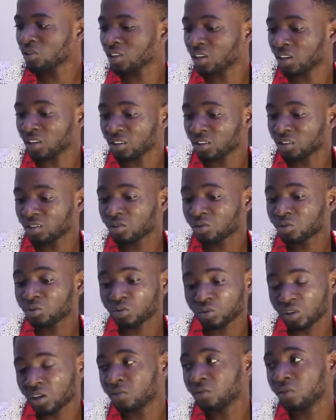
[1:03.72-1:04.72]
us that
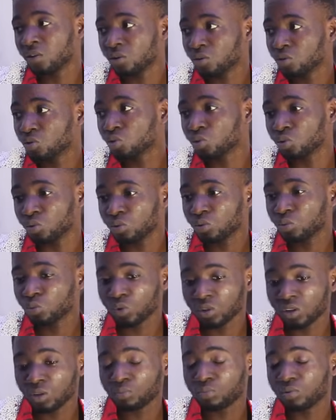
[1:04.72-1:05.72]
soon and very soon,
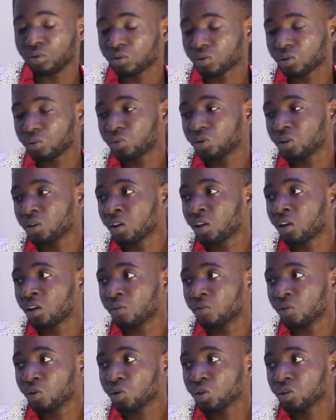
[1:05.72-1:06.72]
with the prescription he
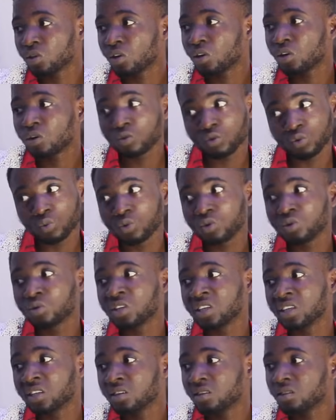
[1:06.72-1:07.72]
gave us, we will
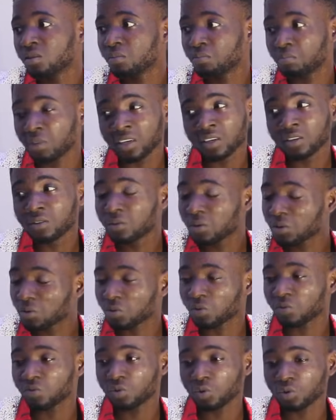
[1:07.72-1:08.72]
see by the grace
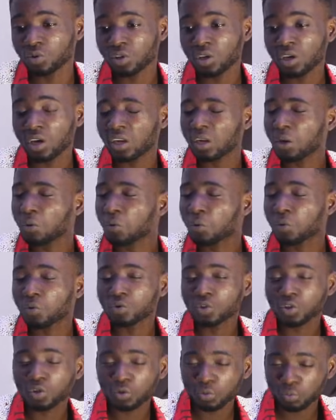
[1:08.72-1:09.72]
of God. And I will
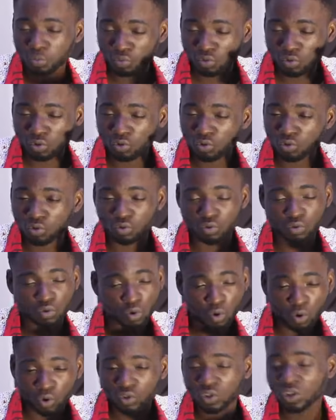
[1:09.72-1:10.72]
continue praying
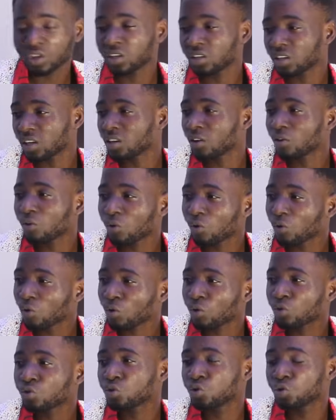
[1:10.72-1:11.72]
to God that the
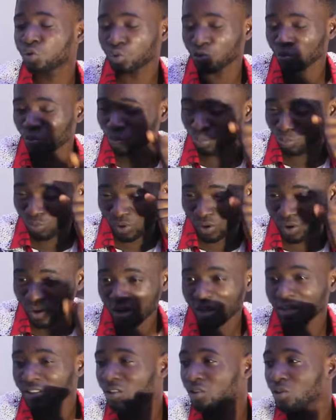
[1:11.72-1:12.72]
Lord should
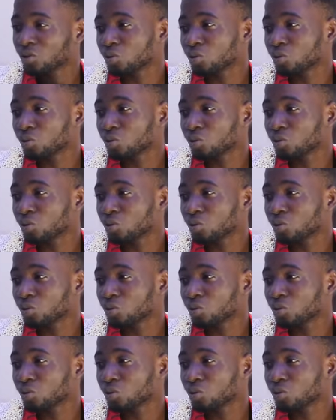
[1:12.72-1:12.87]
grant